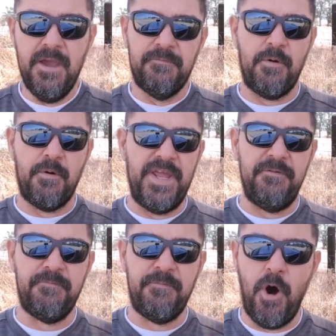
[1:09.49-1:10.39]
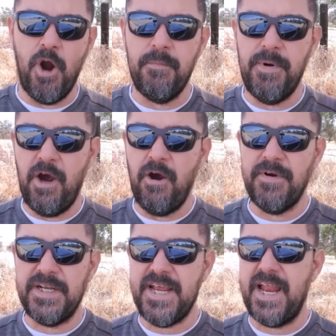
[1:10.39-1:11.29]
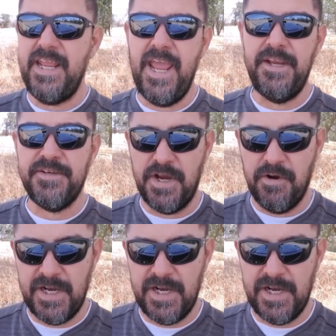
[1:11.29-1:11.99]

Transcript: from any form of retaliation or